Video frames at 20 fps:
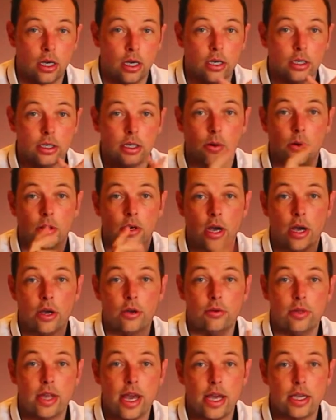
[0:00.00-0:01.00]
go on
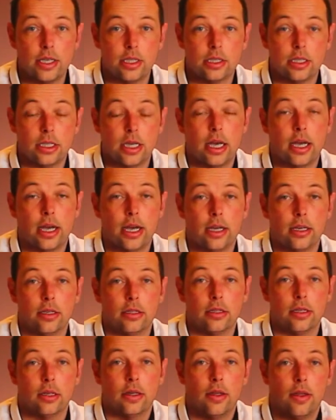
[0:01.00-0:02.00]
Odesk
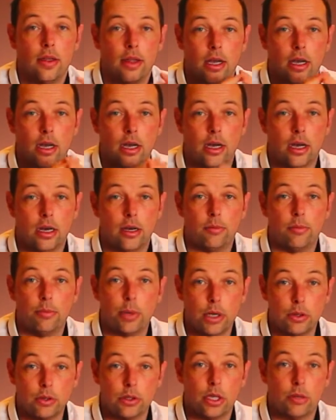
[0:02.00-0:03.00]
and
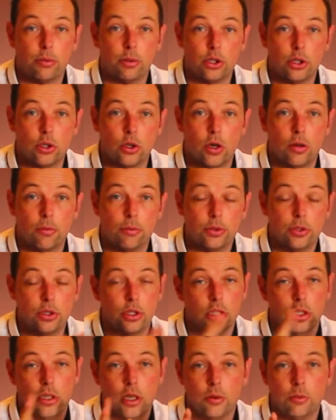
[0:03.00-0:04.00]
post up a job,
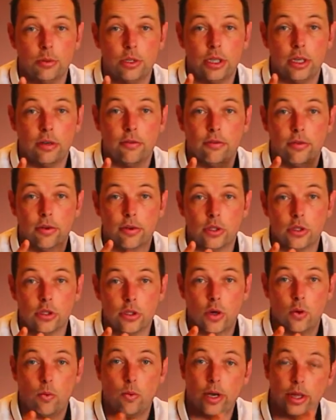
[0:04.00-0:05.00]
just like we did for the
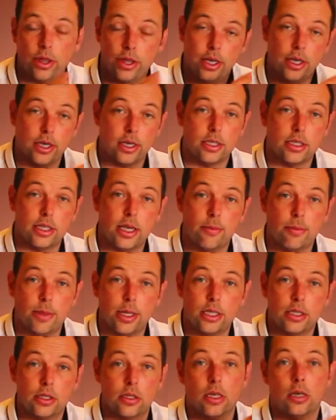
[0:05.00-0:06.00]
software thing, except
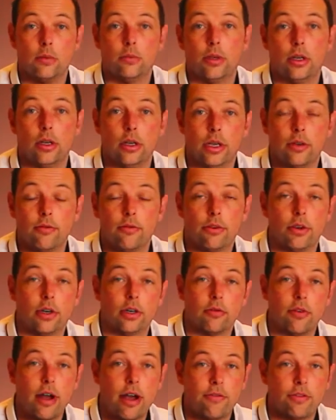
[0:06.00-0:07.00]
this time we're looking for
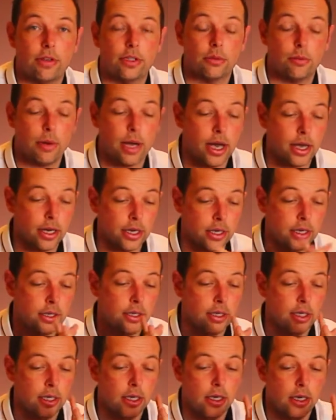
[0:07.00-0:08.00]
a graphics pack
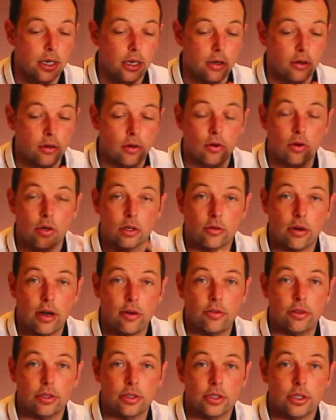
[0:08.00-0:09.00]
or a
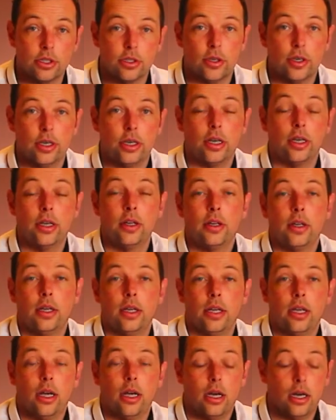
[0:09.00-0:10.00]
graphic designer.
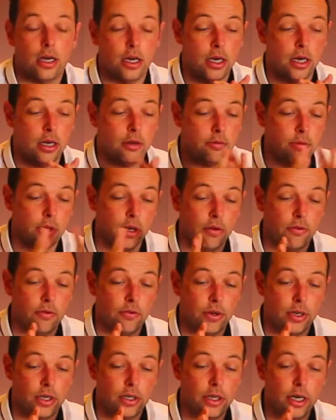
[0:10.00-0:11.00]
Go and
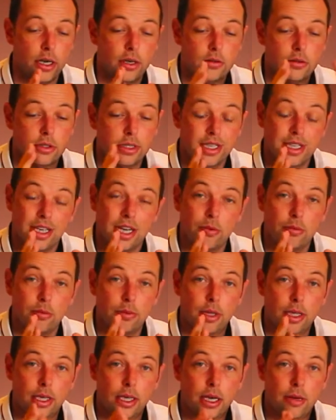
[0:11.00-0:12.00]
find those. They can
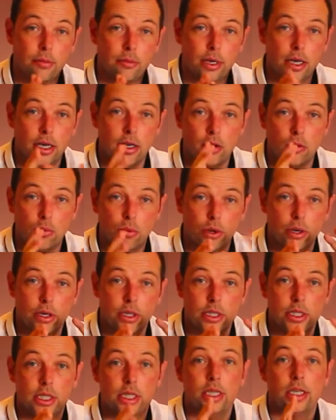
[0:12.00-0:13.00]
be a little
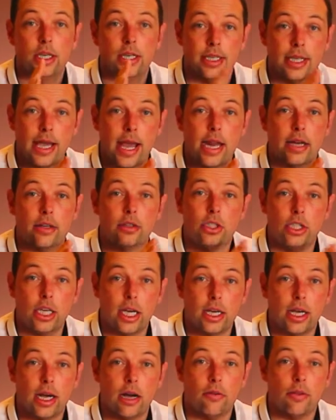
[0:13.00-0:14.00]
pricey. Again,
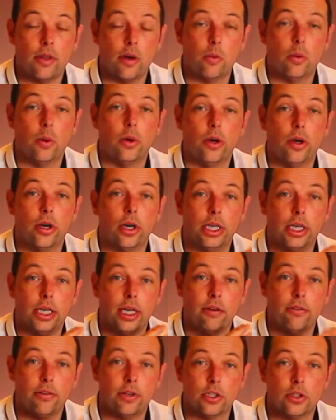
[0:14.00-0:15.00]
check out their work.
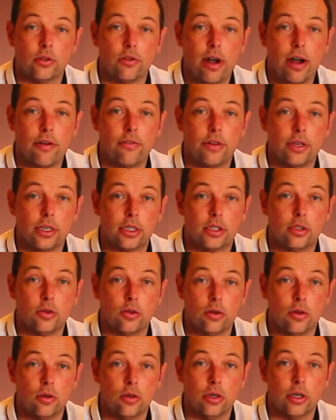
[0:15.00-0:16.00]
If it's graphics
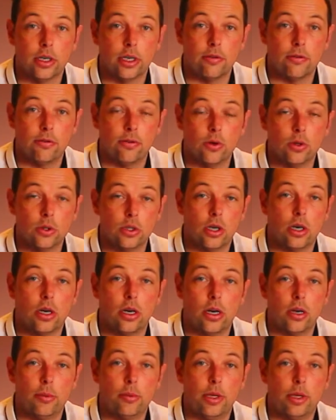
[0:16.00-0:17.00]
you're looking for to
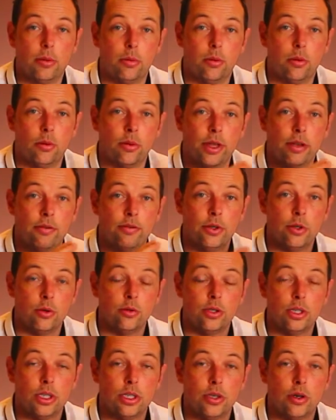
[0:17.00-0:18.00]
hire people, they've
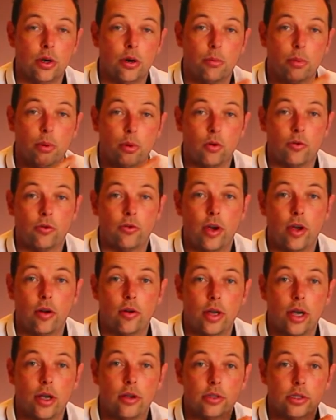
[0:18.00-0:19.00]
usually got
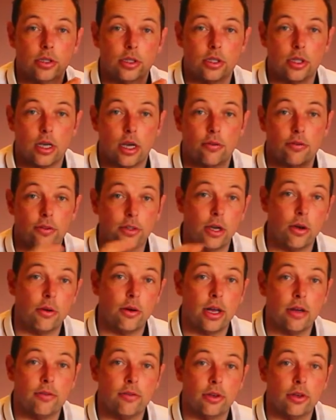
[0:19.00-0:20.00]
portfolios and stuff. Go
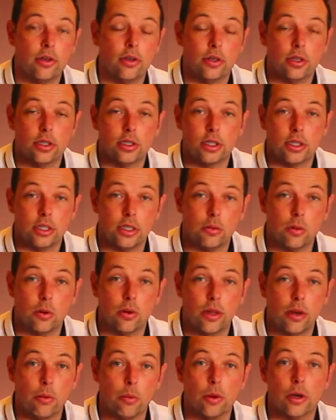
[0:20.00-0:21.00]
and have a look and see
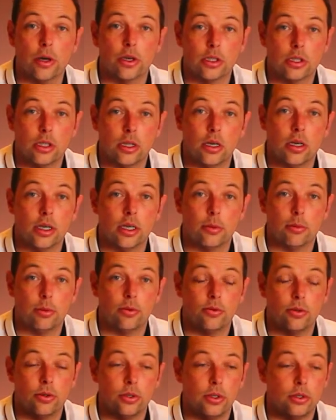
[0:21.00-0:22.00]
what their work's like
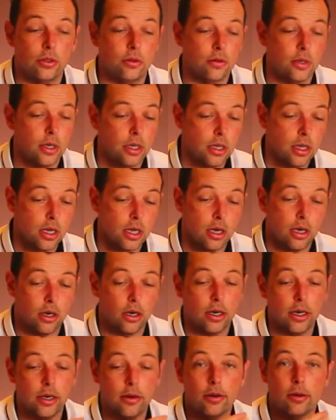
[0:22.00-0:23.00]
before you
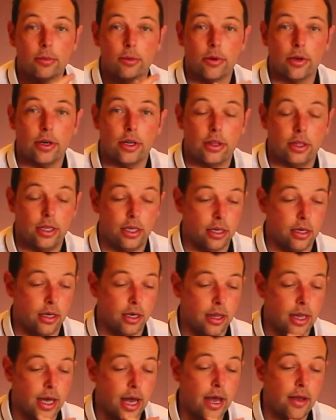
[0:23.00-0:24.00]
hire them or anything
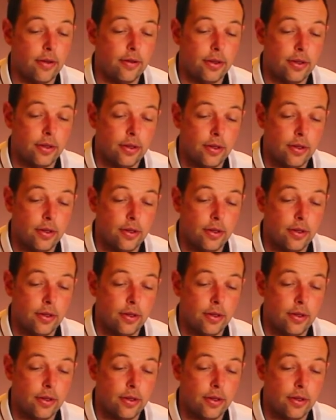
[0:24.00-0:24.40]
like that.